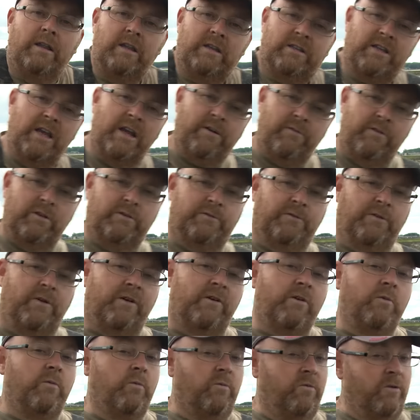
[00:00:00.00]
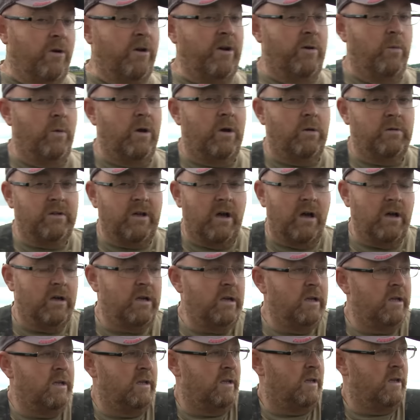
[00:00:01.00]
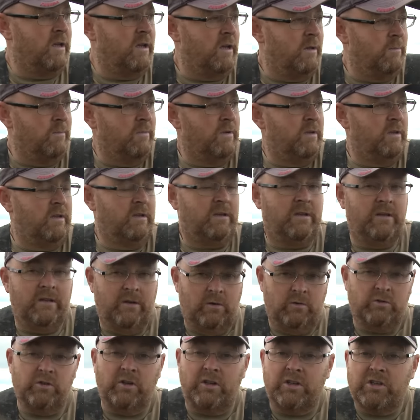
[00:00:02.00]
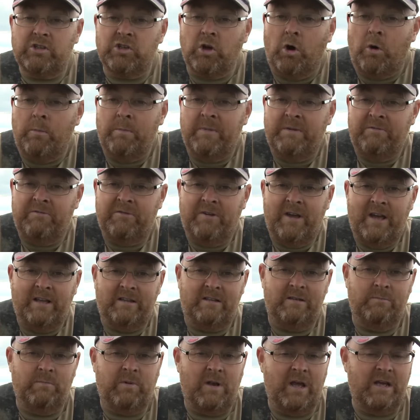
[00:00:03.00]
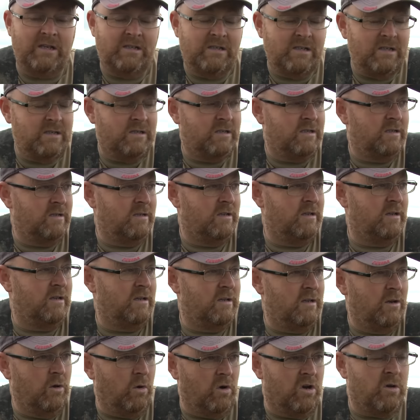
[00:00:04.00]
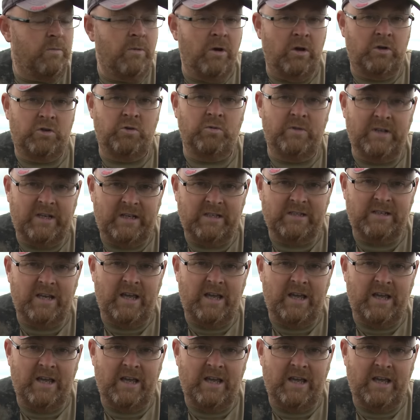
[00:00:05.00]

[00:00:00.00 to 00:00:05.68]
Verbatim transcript: this area is very well dug. Looks like a somme, in fact, in places. A lot of commercial diggers